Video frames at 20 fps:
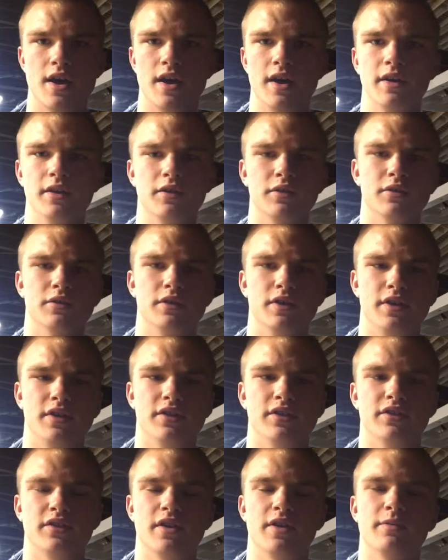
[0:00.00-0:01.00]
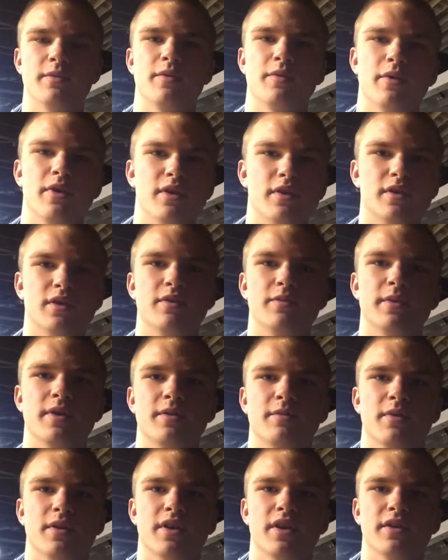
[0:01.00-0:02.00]
Hello ladies and gentlemen, welcome to
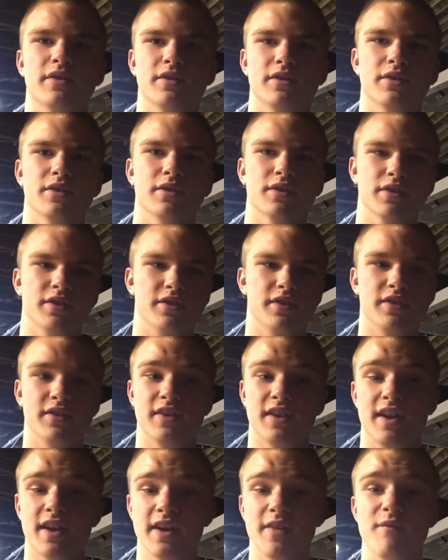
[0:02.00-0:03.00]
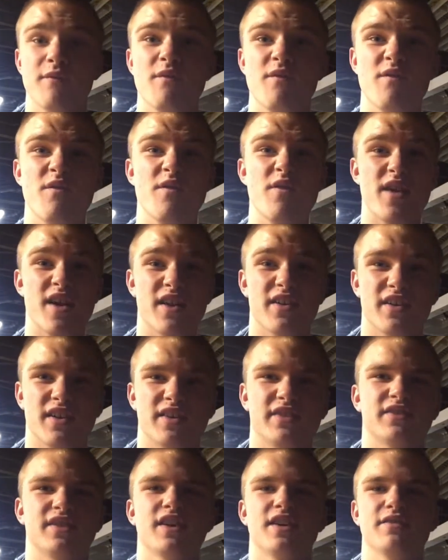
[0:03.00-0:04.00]
Big Bird Outdoors, and today I'm very
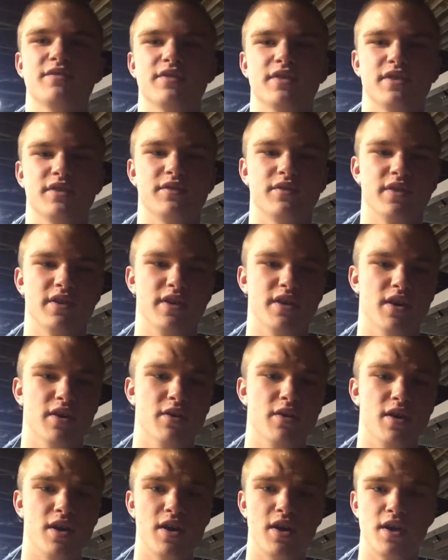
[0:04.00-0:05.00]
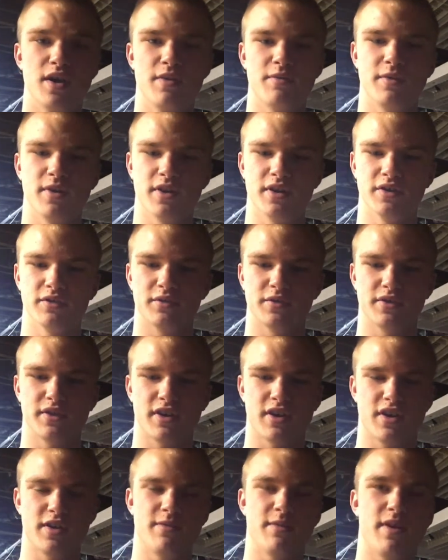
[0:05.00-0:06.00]
excited for this video because we're
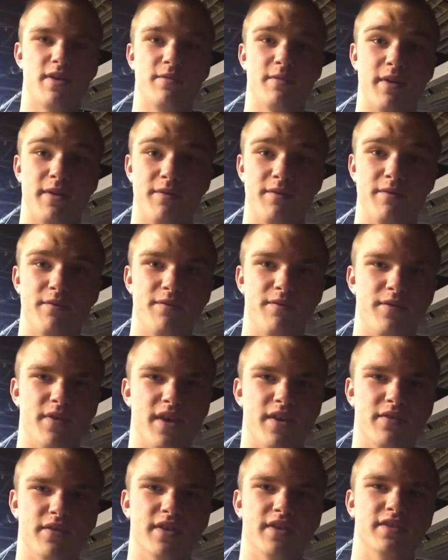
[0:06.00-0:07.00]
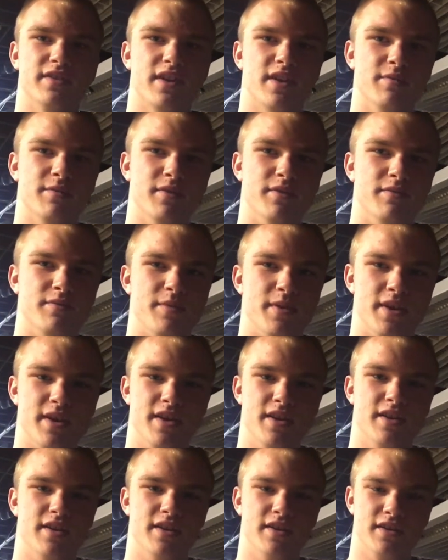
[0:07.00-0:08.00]
talking about my favorite type of
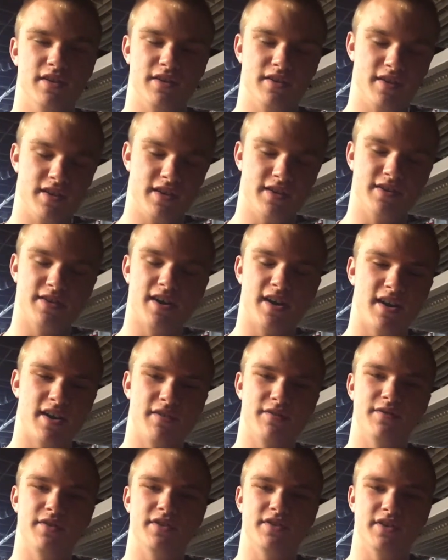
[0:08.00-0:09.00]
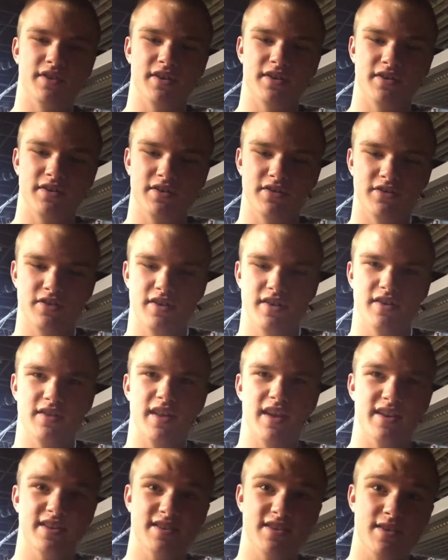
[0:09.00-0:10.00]
bait in the entire fishing industry, and
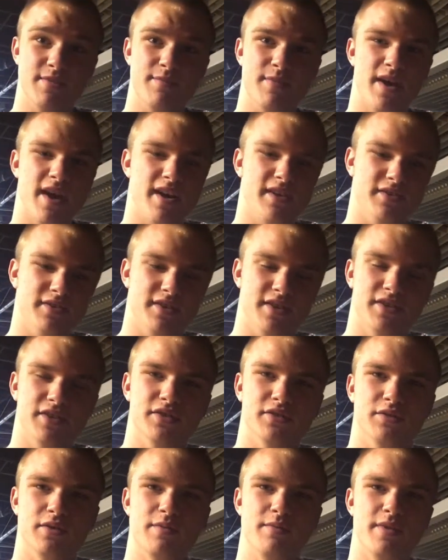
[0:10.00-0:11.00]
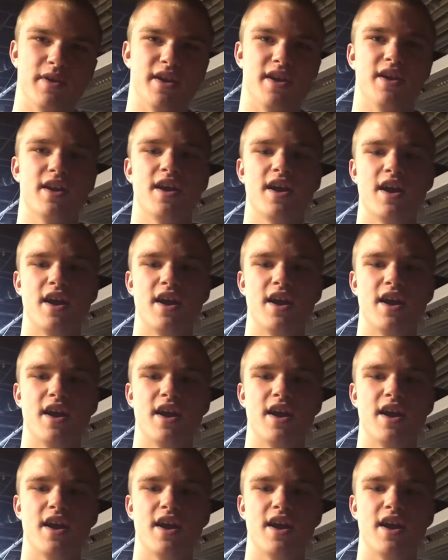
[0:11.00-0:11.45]
that is the paddle tail swim bait.